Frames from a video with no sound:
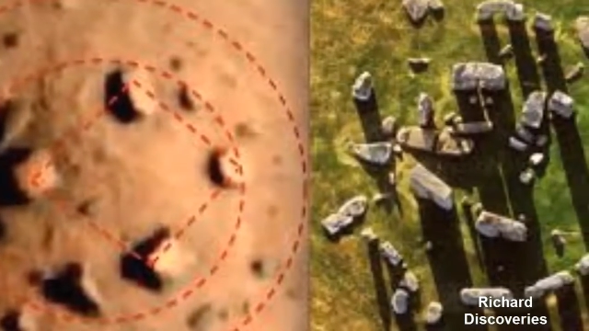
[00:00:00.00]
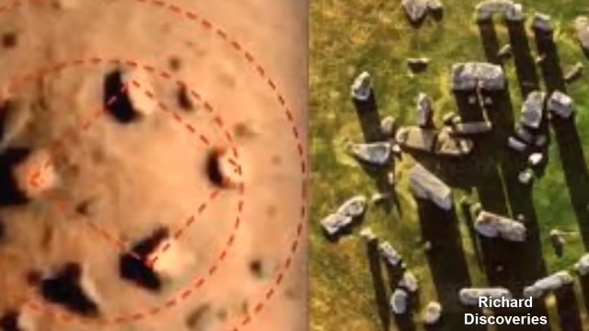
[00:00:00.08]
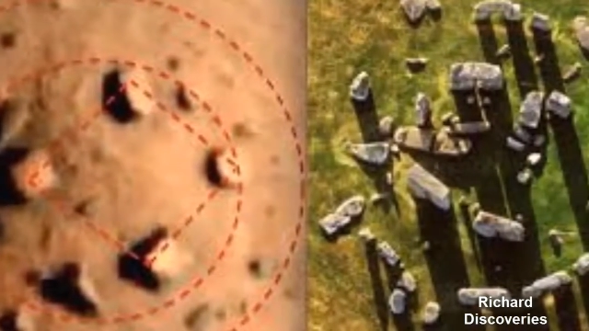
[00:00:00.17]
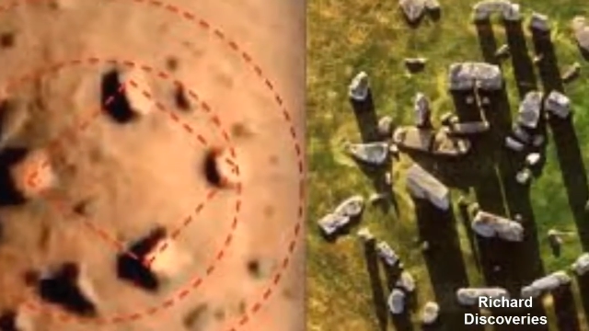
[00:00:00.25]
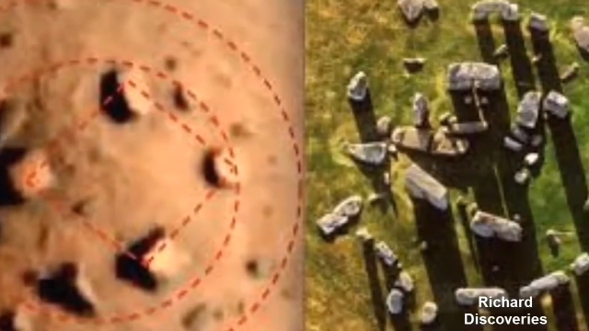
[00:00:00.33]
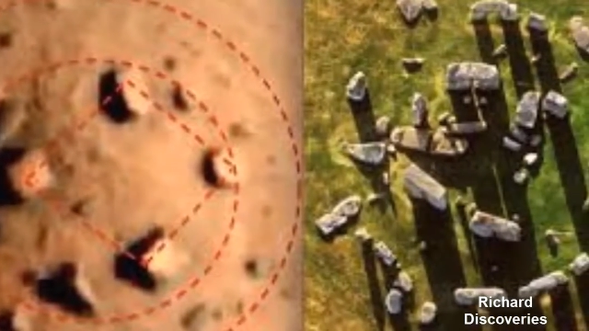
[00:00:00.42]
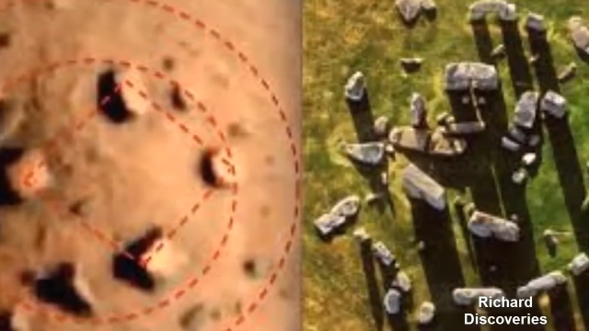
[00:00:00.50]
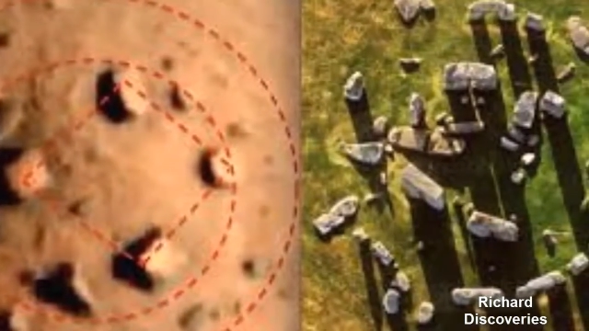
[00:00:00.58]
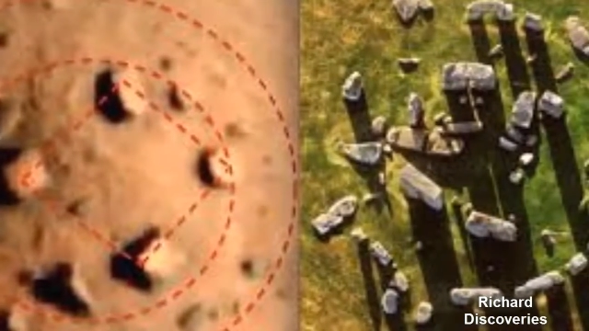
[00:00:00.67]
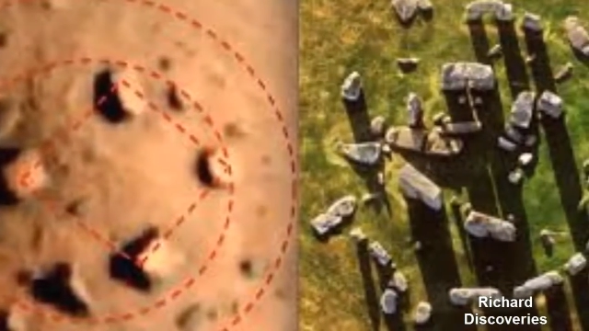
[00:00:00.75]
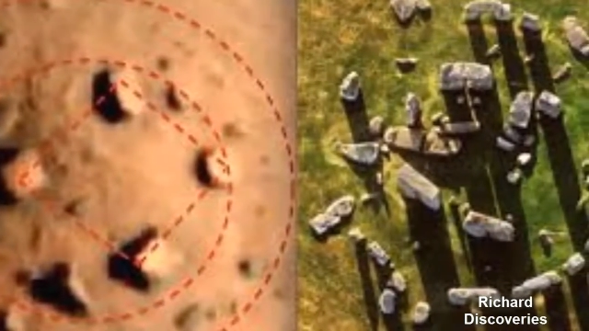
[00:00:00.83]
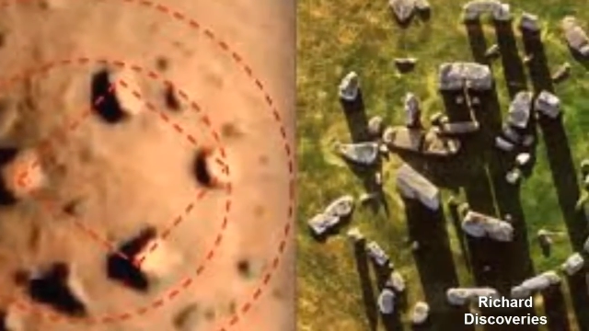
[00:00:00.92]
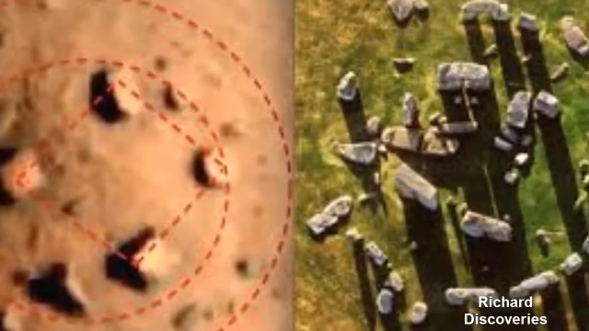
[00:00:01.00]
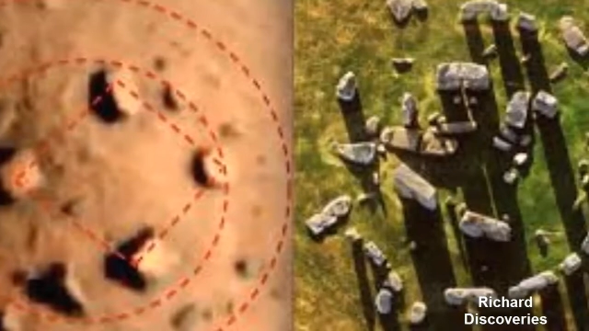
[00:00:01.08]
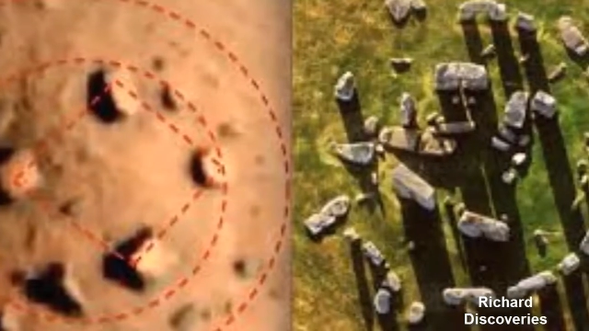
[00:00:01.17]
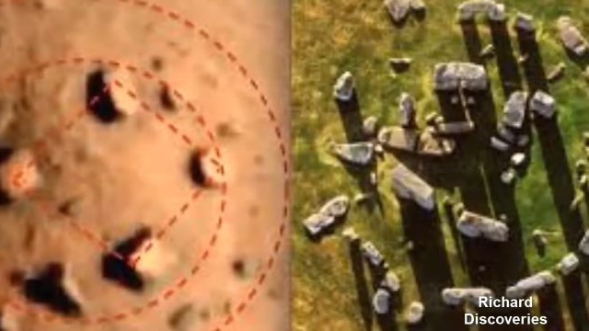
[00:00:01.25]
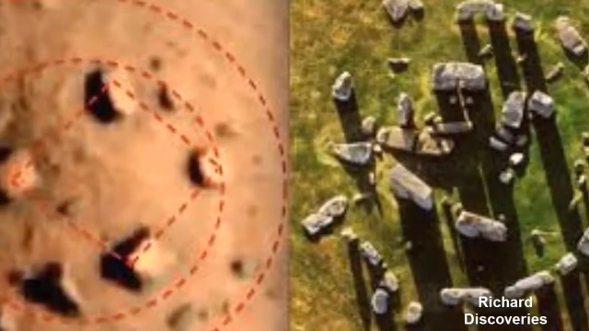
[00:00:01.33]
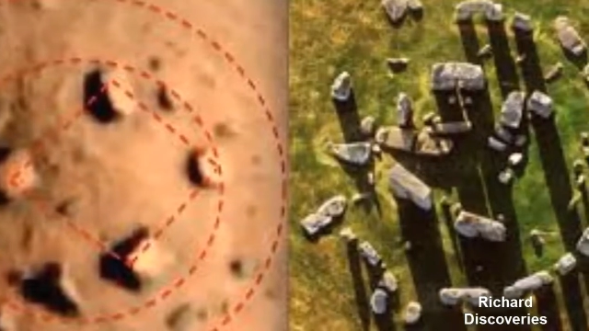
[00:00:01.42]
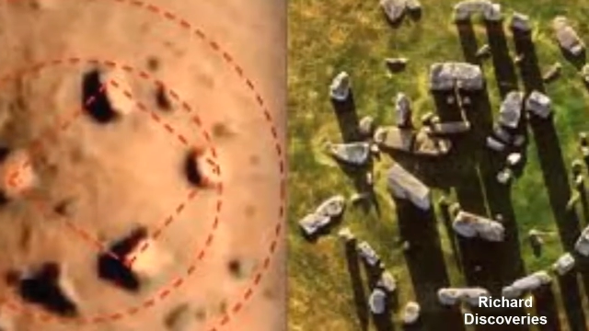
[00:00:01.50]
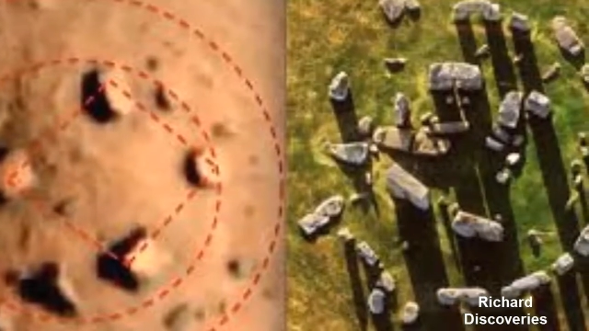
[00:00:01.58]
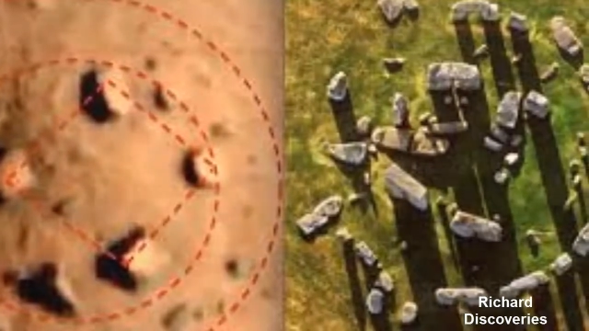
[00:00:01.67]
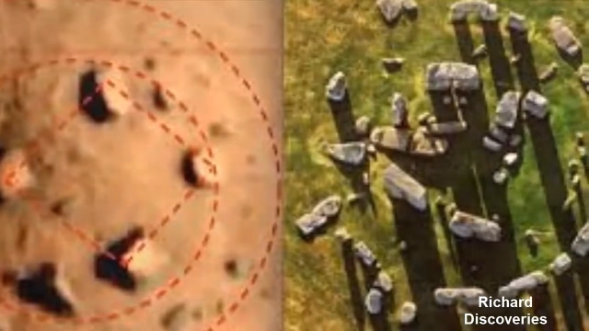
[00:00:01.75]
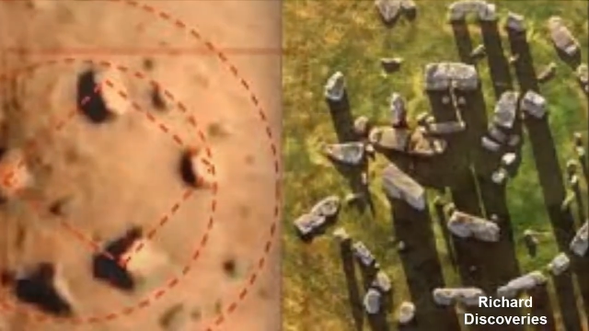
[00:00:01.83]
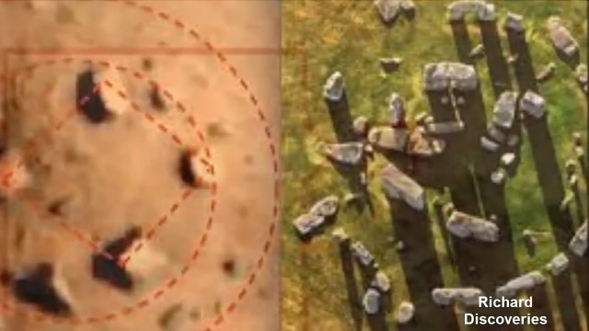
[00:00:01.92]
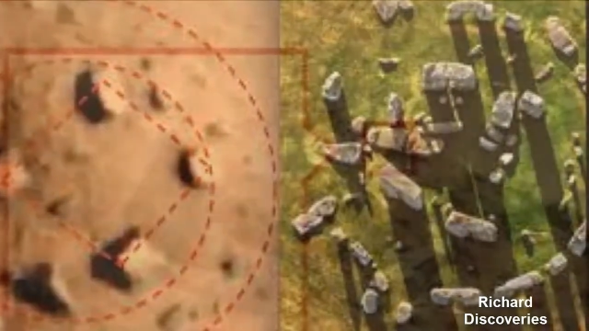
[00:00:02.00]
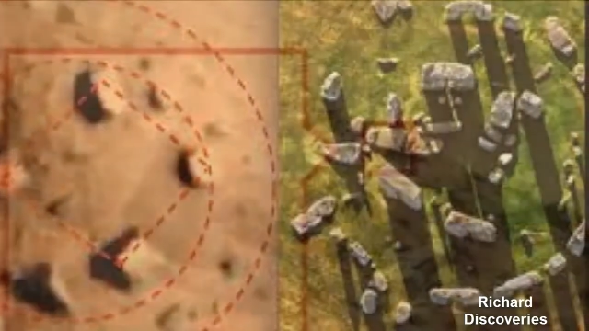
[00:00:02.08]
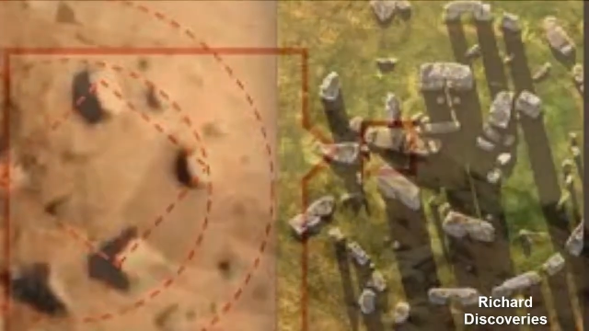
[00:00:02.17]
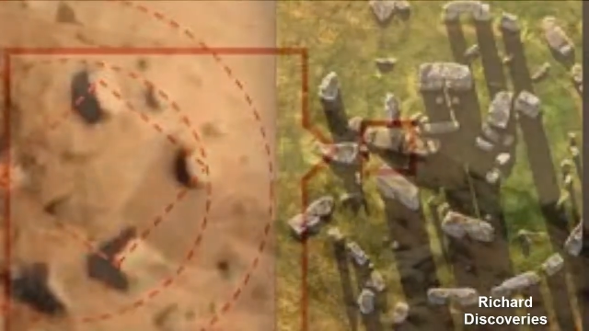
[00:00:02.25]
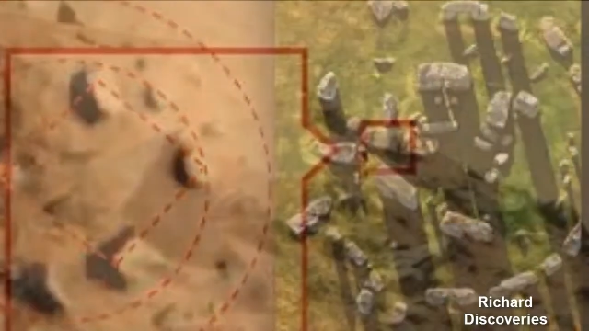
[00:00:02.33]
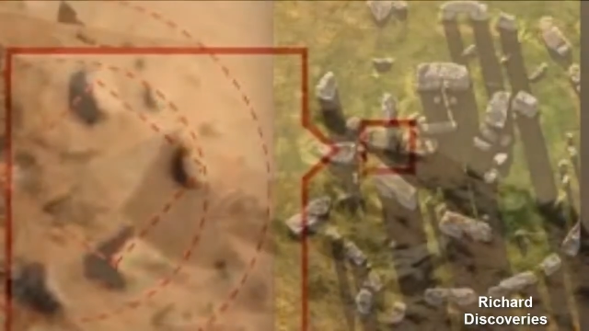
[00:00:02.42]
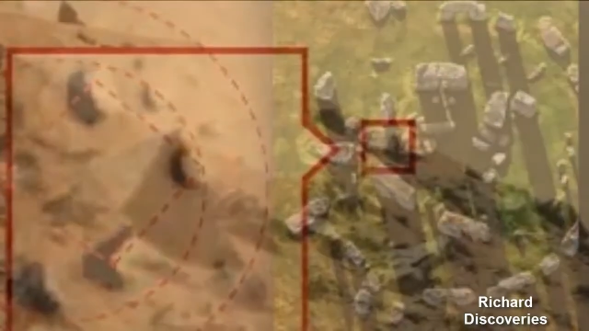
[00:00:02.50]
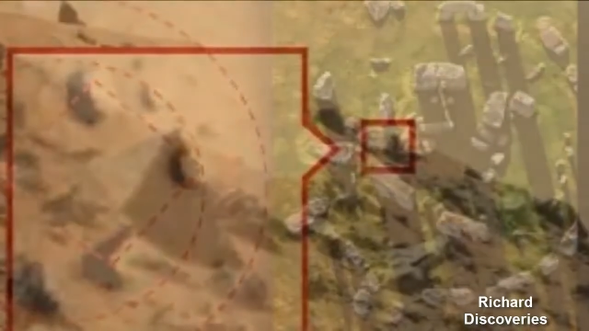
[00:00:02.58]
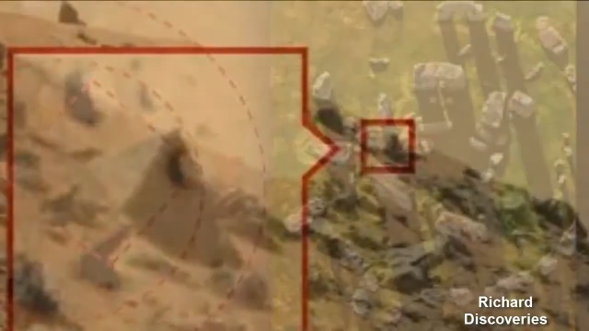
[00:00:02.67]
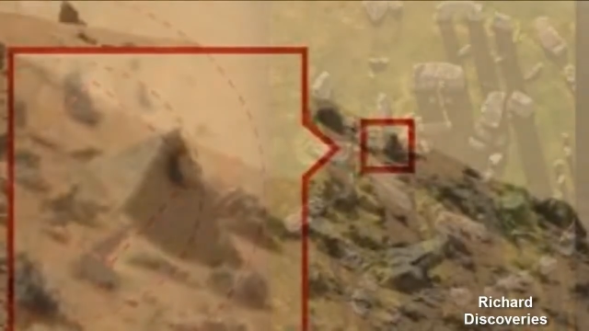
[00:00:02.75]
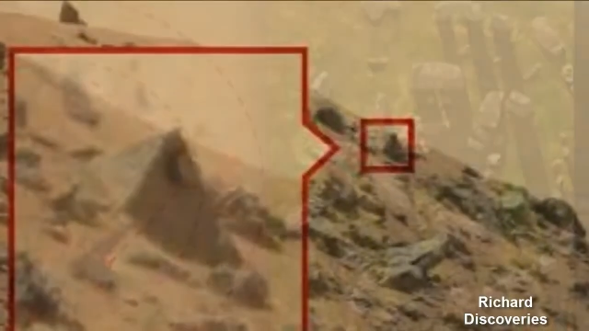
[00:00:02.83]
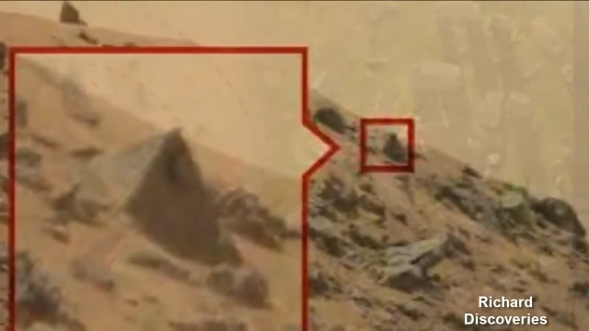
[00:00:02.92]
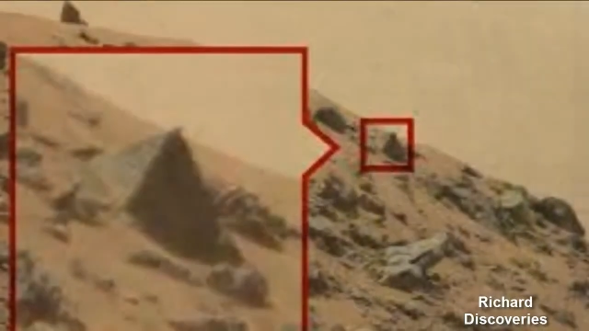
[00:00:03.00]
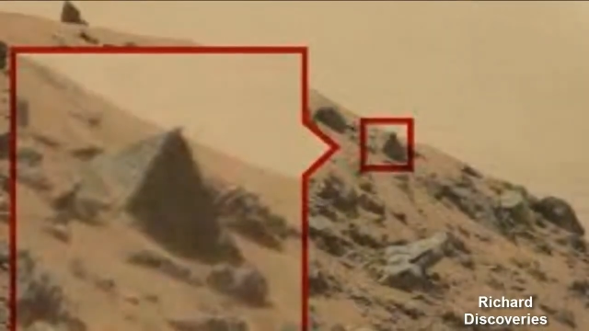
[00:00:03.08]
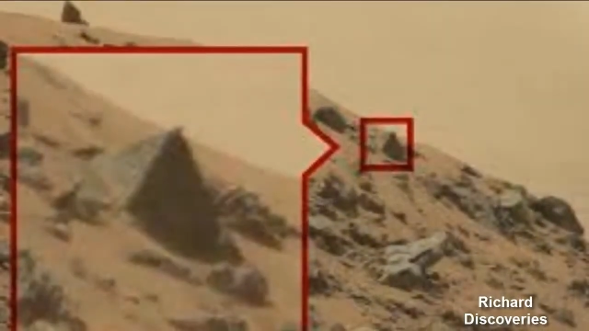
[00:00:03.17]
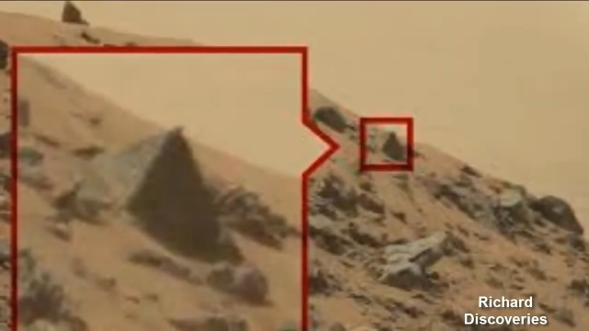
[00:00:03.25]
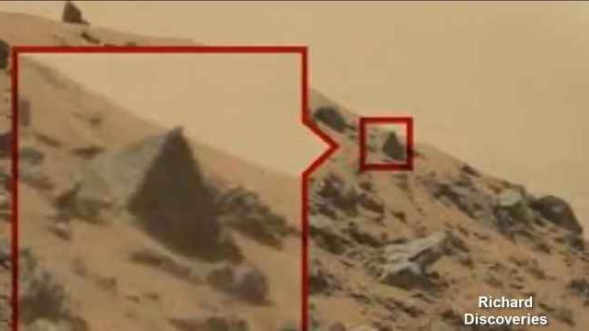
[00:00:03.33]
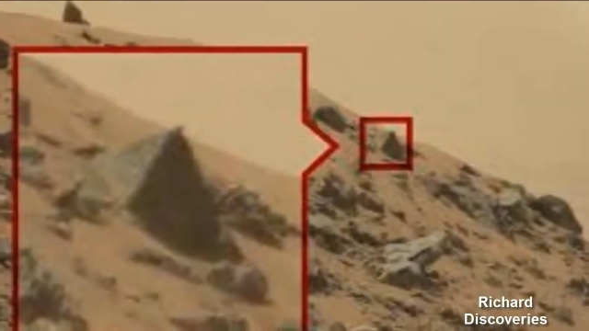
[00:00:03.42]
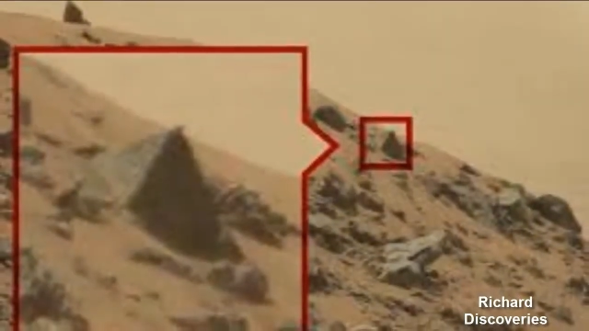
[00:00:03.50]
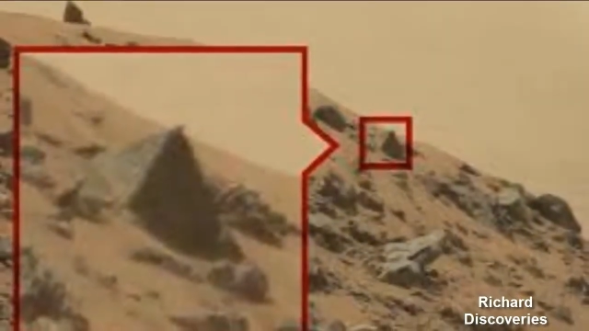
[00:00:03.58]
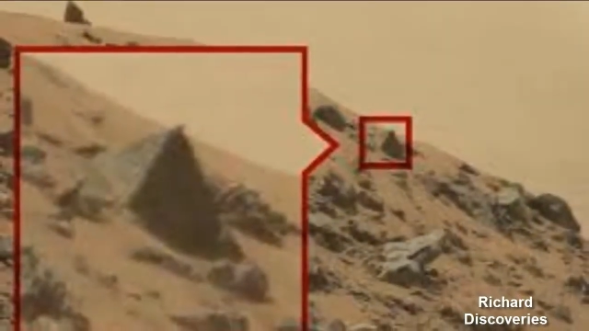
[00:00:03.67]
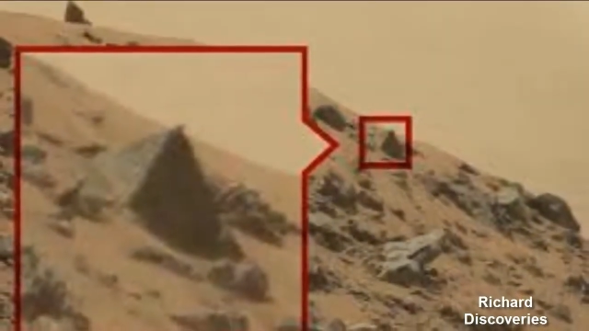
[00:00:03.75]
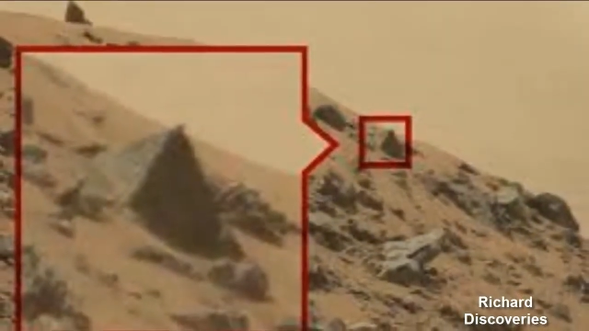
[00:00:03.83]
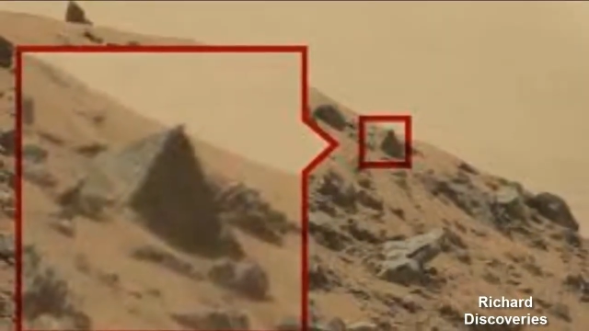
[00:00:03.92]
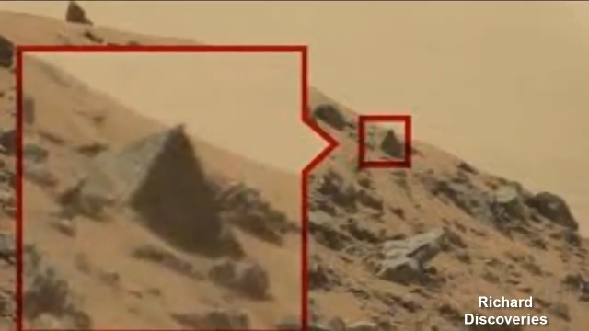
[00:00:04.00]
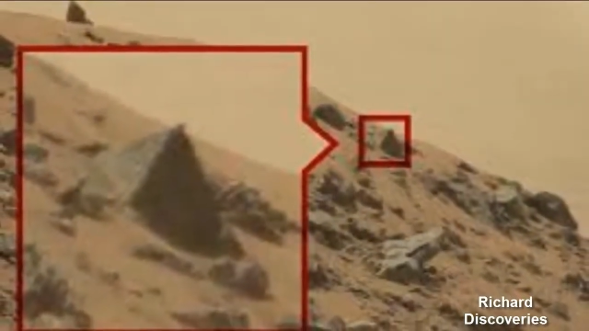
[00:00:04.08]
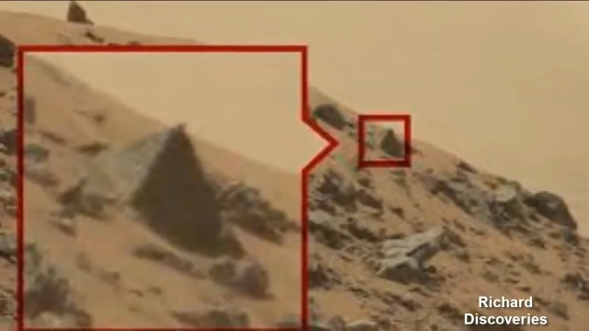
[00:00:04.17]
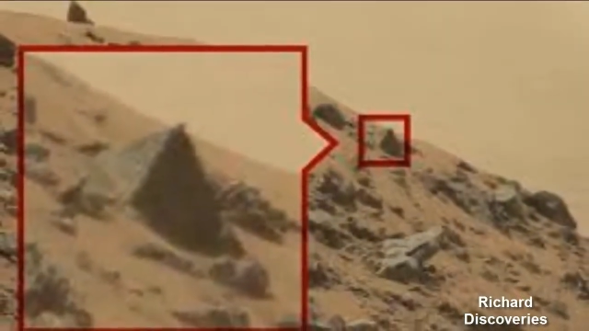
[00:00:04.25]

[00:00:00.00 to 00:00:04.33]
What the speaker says: Nobody's mouth can be seen.